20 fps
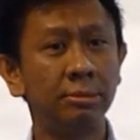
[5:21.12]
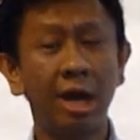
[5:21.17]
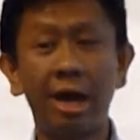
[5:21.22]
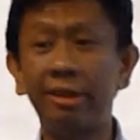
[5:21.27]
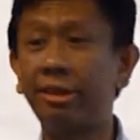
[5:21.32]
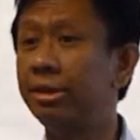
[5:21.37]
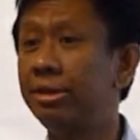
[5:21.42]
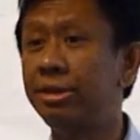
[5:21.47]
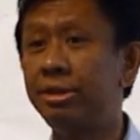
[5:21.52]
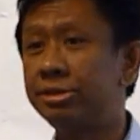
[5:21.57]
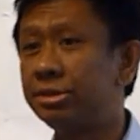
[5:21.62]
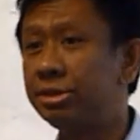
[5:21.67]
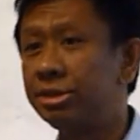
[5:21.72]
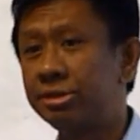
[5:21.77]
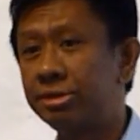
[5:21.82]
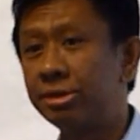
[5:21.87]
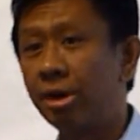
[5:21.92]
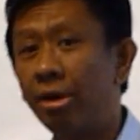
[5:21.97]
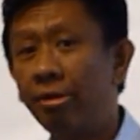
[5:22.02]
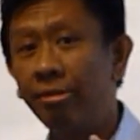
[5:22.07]
I think this
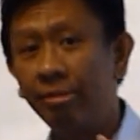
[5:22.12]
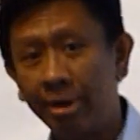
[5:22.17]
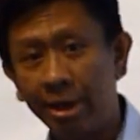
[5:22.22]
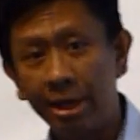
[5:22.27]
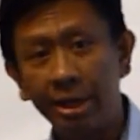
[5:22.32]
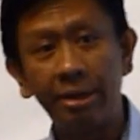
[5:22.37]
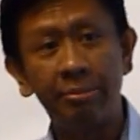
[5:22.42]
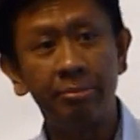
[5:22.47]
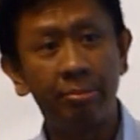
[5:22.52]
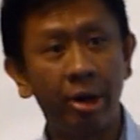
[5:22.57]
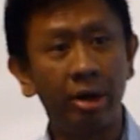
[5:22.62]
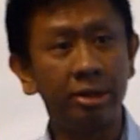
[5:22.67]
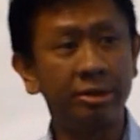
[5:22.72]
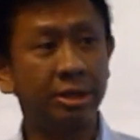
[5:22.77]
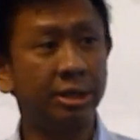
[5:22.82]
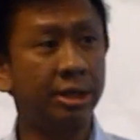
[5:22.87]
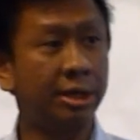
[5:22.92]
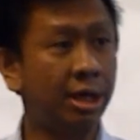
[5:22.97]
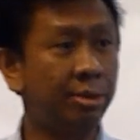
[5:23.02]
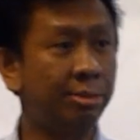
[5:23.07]
is really
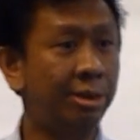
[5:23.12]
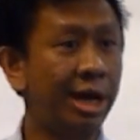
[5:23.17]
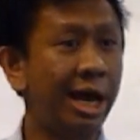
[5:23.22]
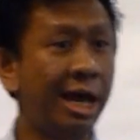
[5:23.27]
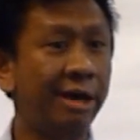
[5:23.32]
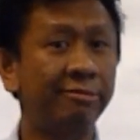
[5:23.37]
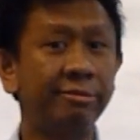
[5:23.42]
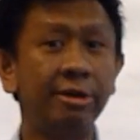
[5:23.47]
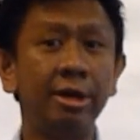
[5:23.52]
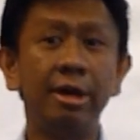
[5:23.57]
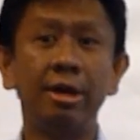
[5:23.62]
important in life.